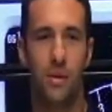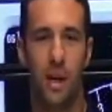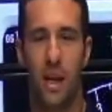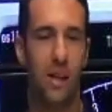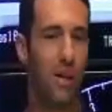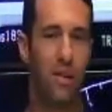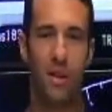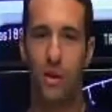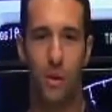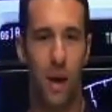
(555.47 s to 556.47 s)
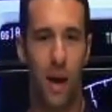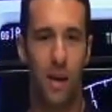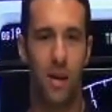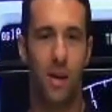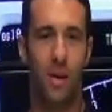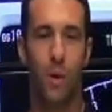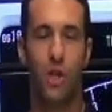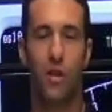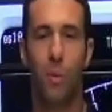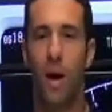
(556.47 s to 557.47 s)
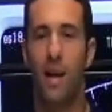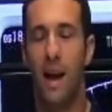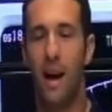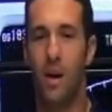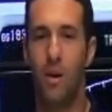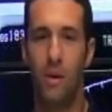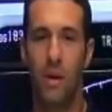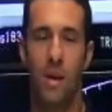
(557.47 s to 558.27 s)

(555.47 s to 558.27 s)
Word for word: and it doesn't do that, which is why now